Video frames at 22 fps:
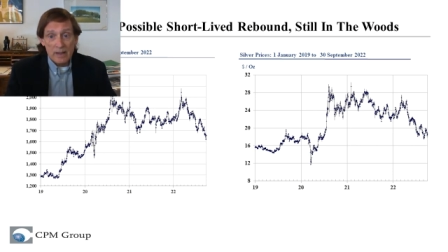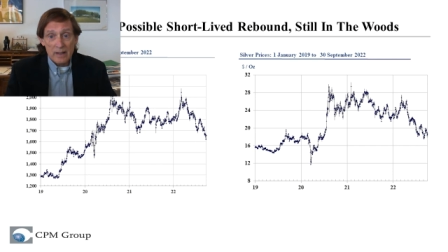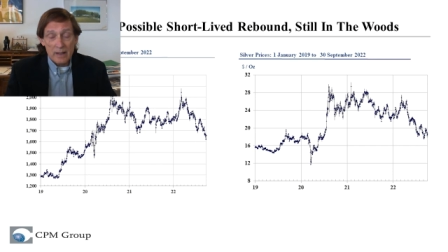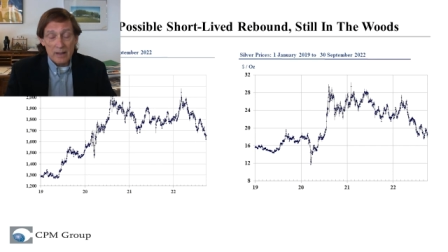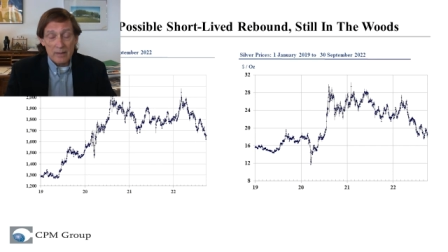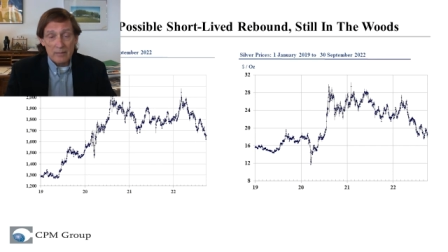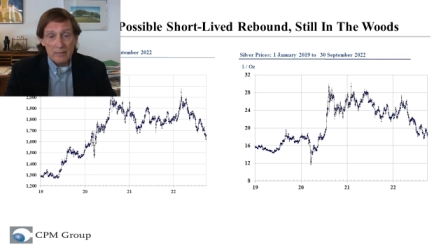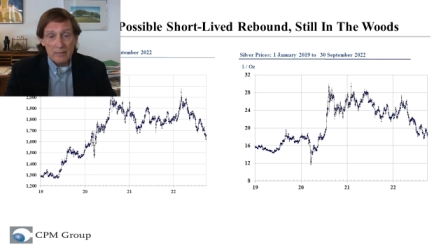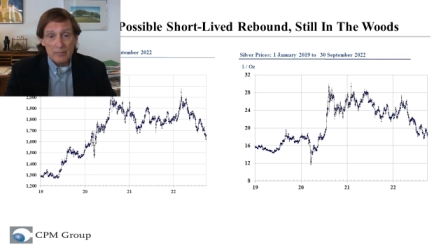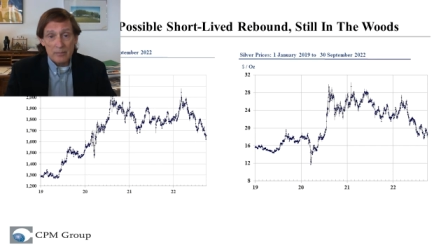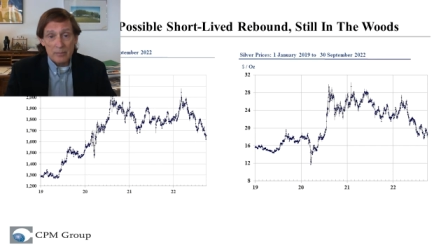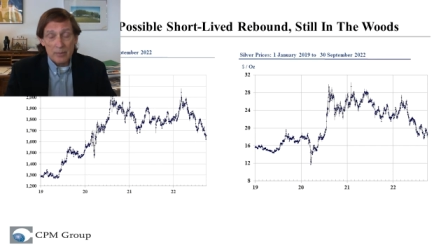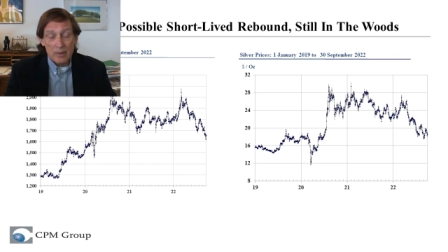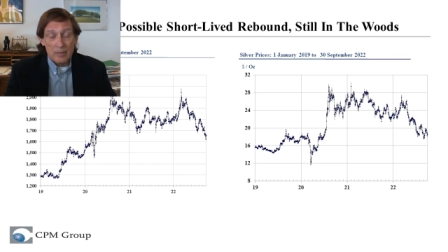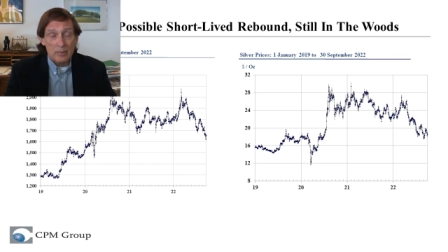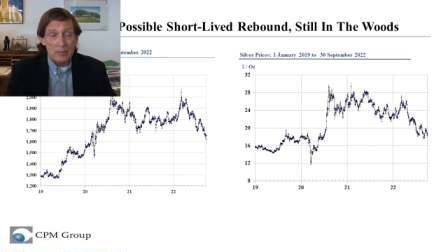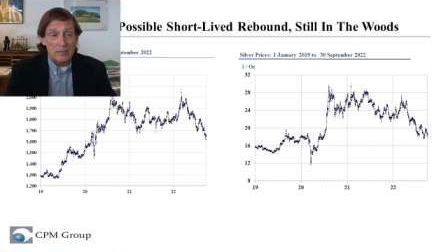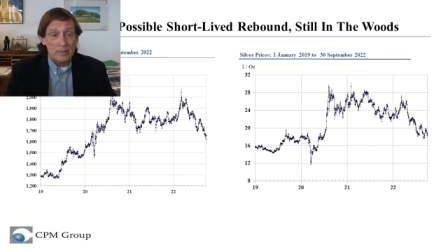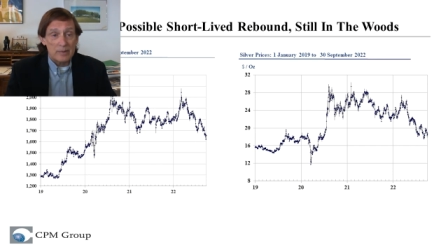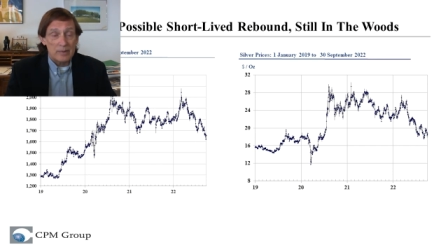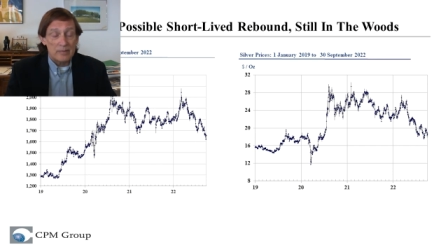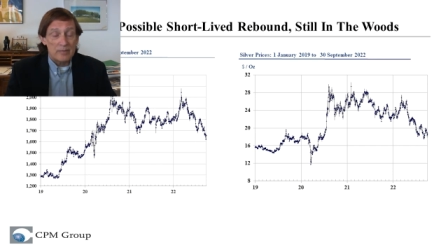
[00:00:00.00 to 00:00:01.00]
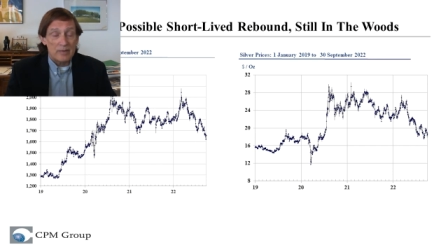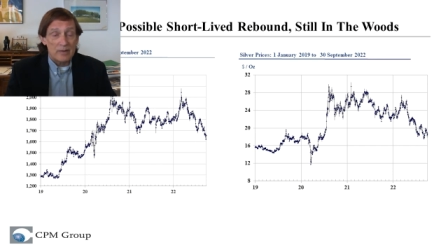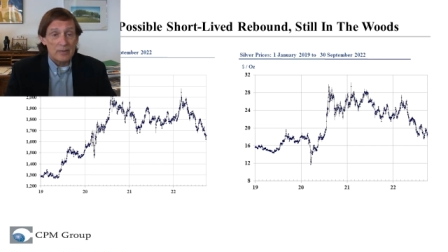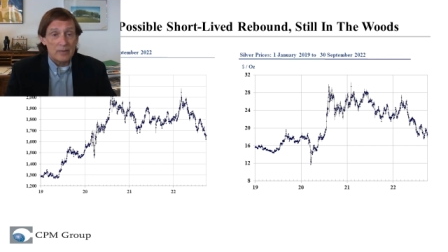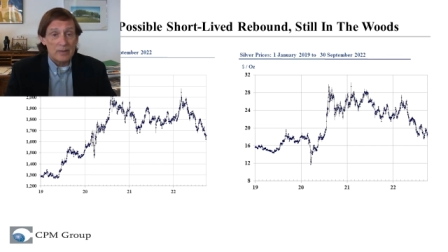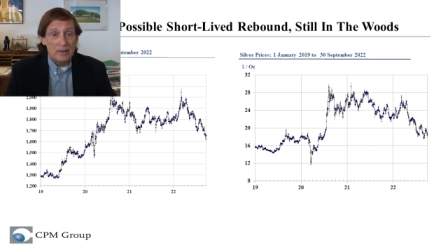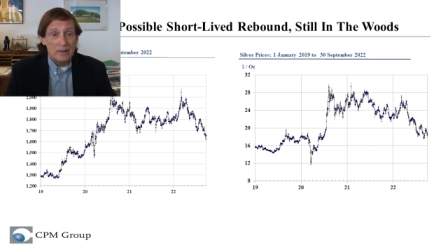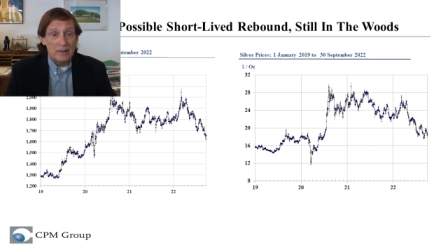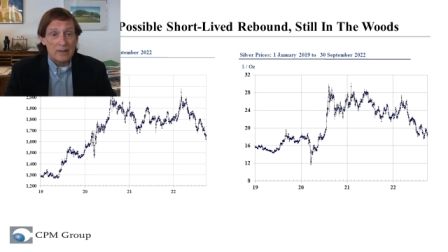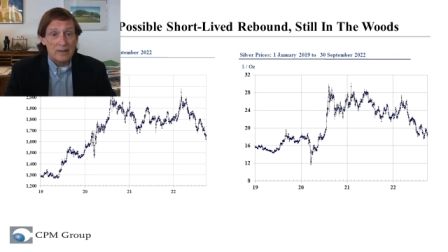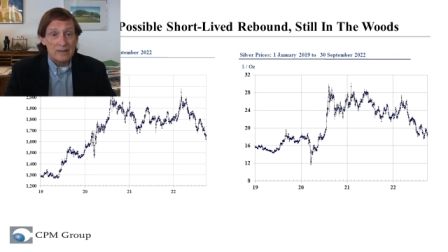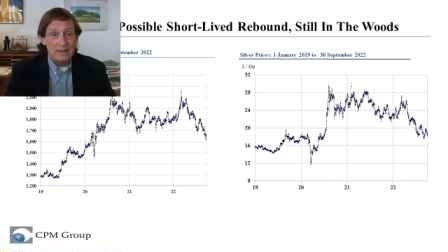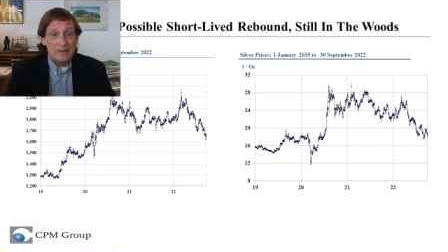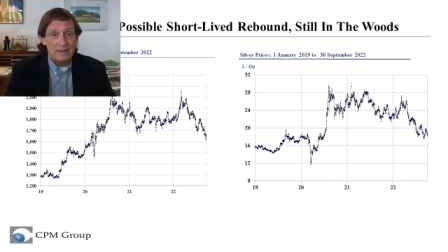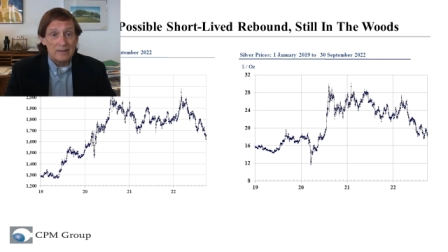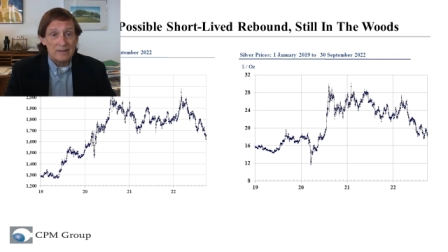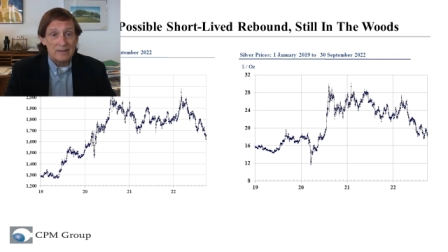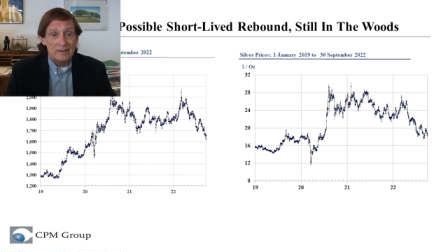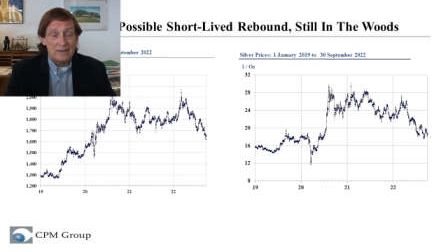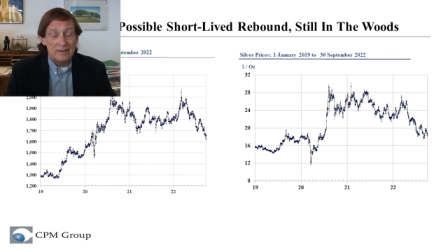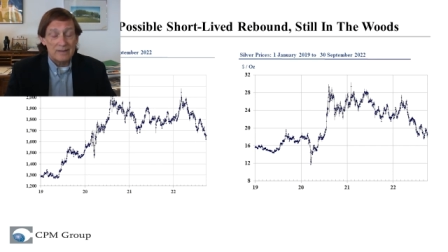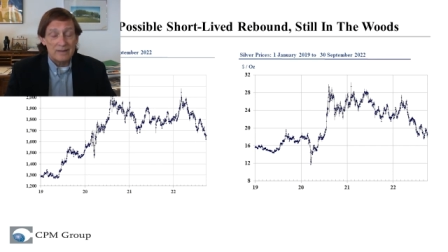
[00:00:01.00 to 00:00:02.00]
and probably very
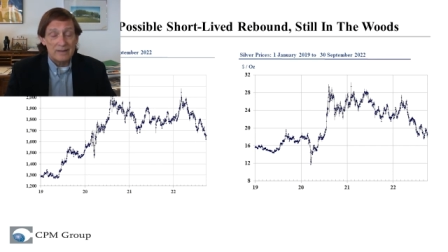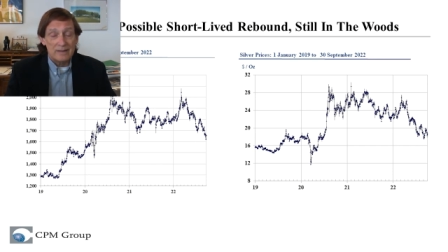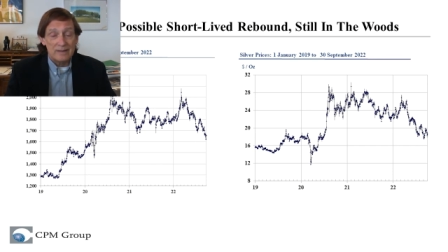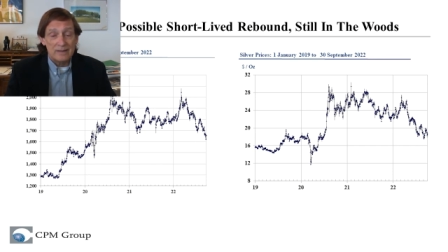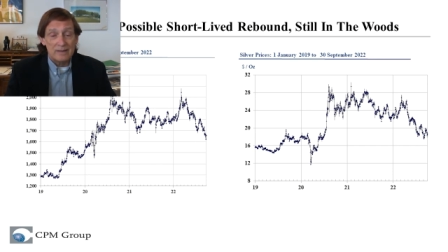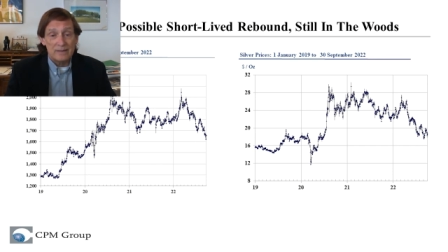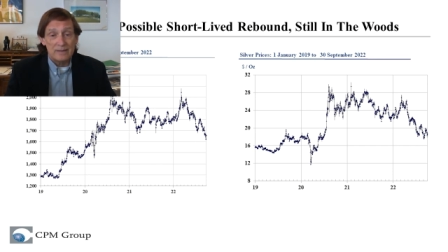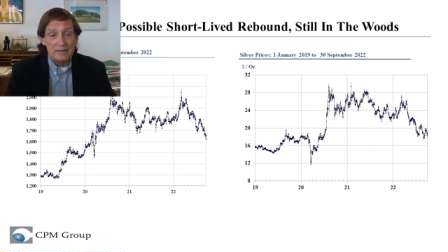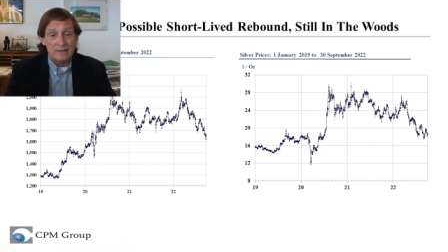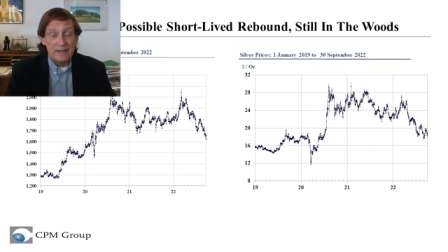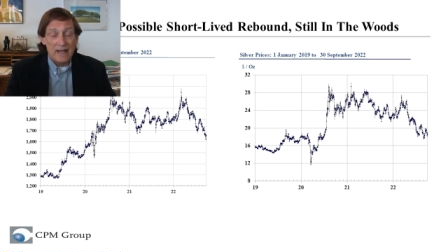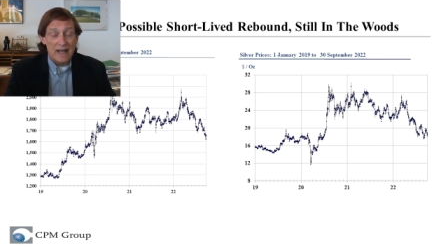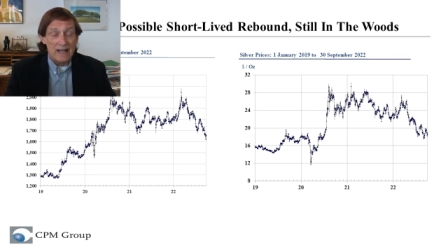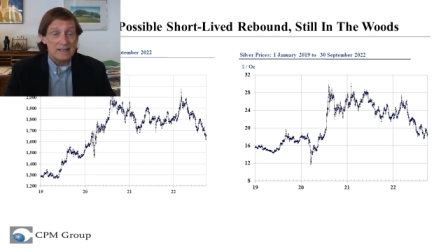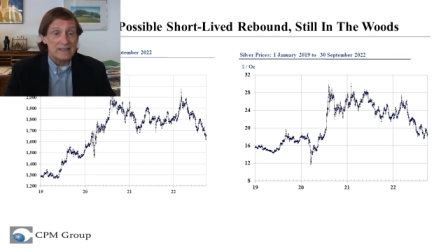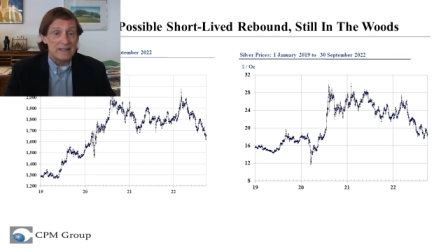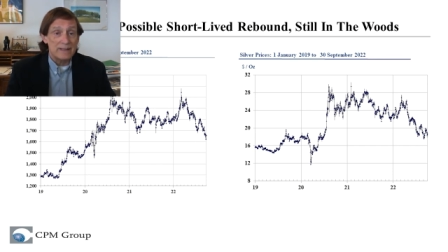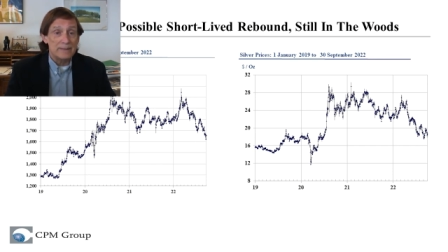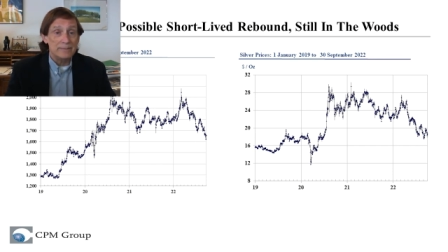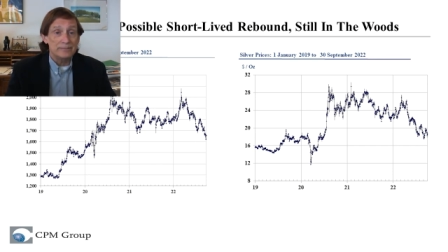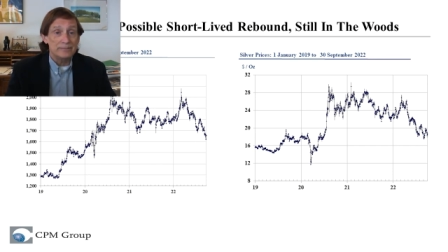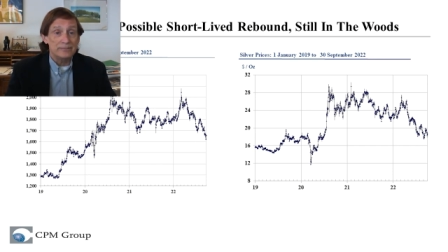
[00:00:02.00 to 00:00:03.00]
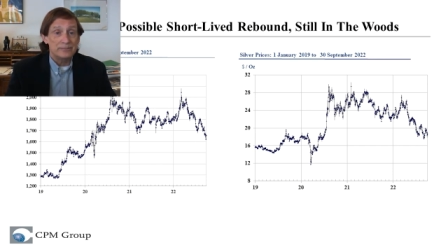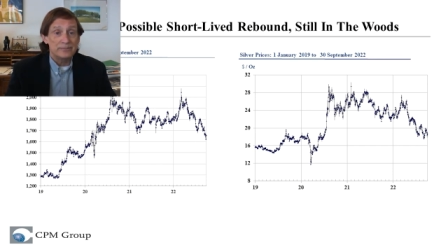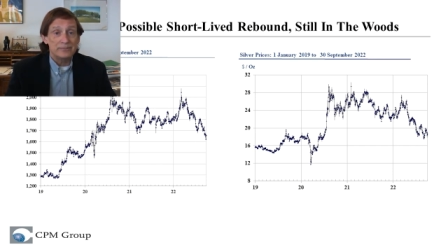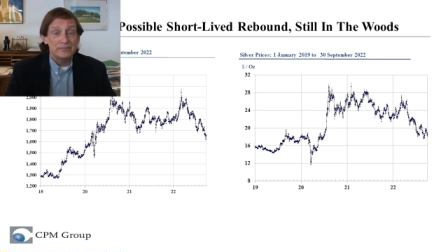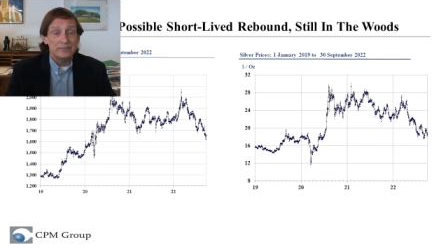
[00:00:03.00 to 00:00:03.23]
uh, nasty.